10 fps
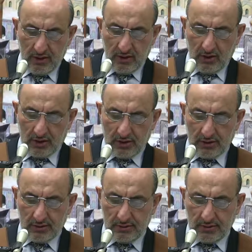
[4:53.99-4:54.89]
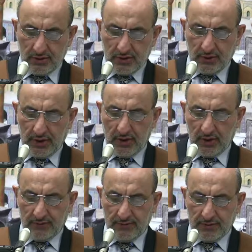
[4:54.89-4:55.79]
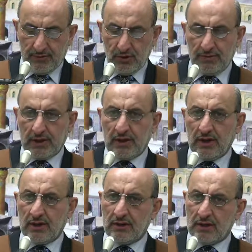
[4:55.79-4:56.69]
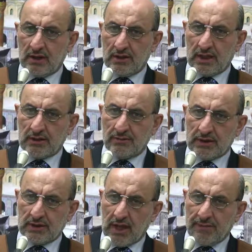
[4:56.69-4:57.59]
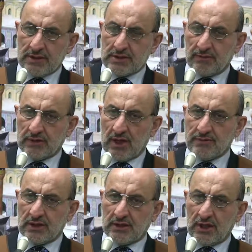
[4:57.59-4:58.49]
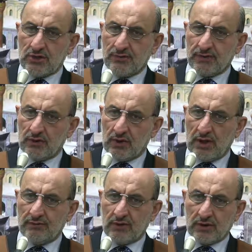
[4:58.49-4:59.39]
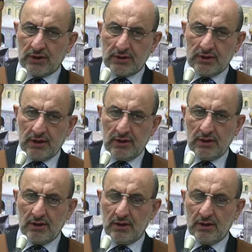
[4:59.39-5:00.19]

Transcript: Or growing of pubic hair, and that might happen sometimes at age of 12 or 13.